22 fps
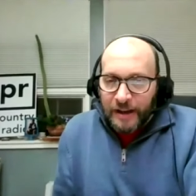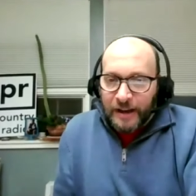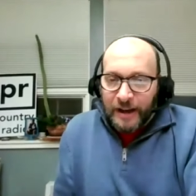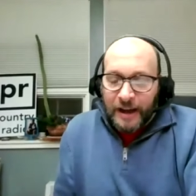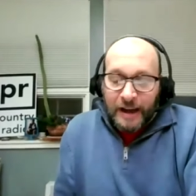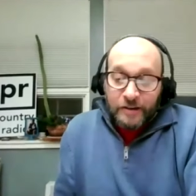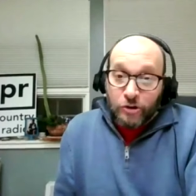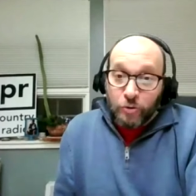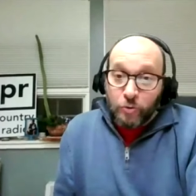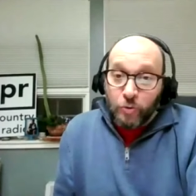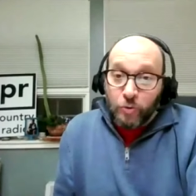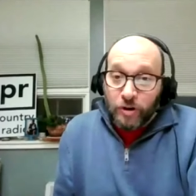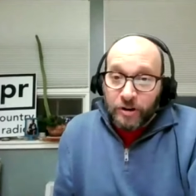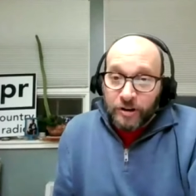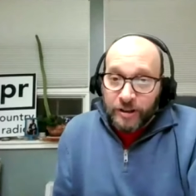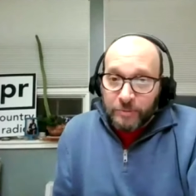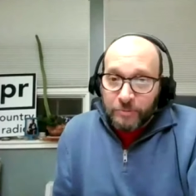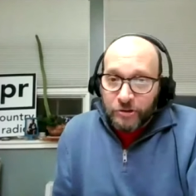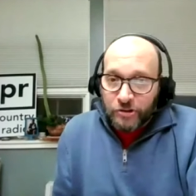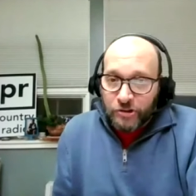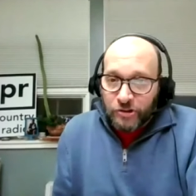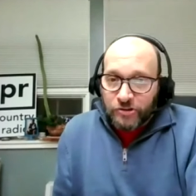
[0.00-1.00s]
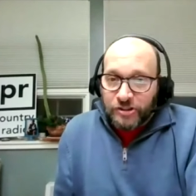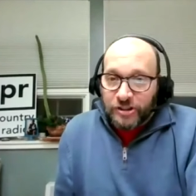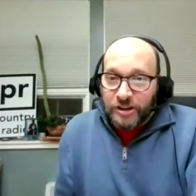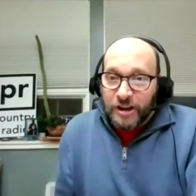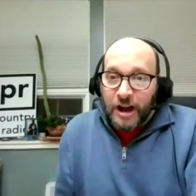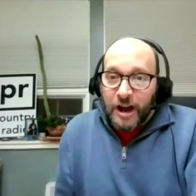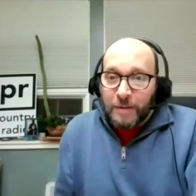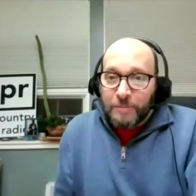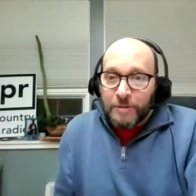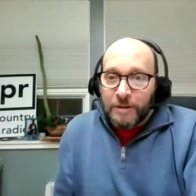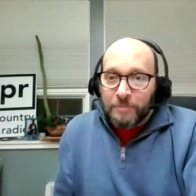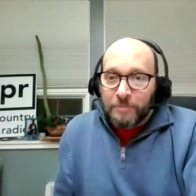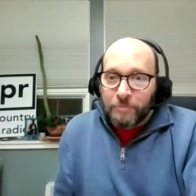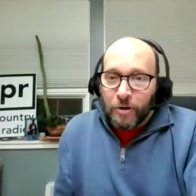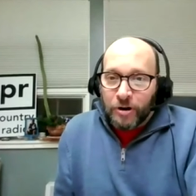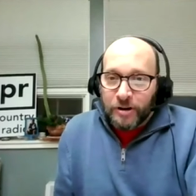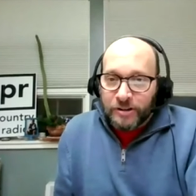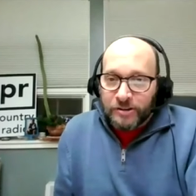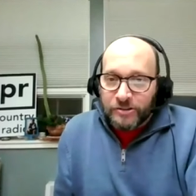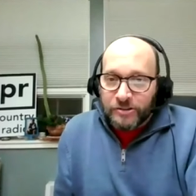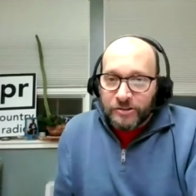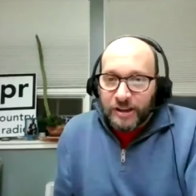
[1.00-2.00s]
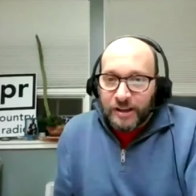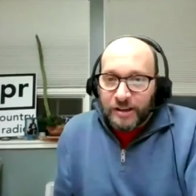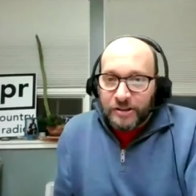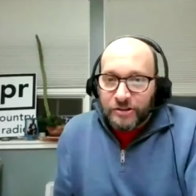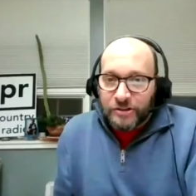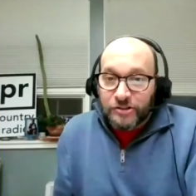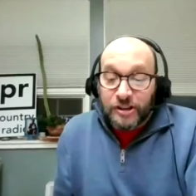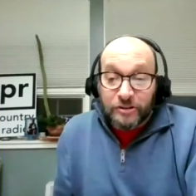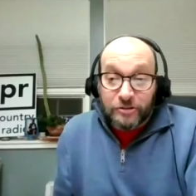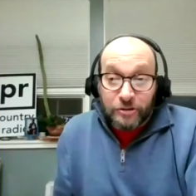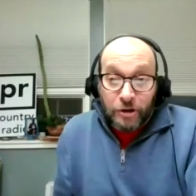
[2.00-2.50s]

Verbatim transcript: Uh, actually, one of them is just a comment. Marty says, uh,